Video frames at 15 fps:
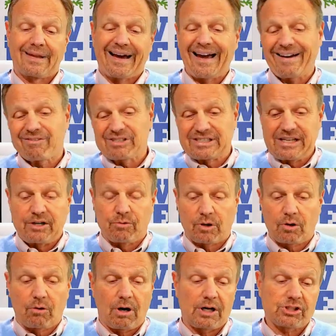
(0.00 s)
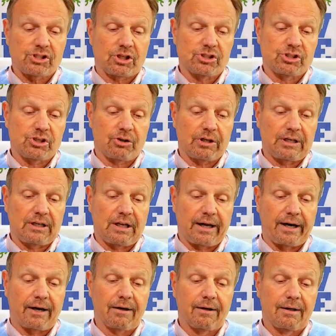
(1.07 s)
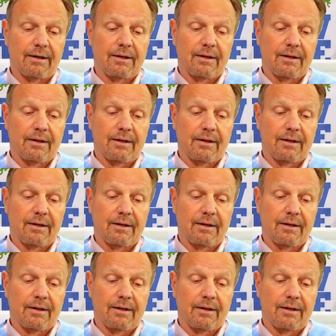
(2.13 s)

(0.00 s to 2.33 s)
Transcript: I have a secret crush on Zuri Claire.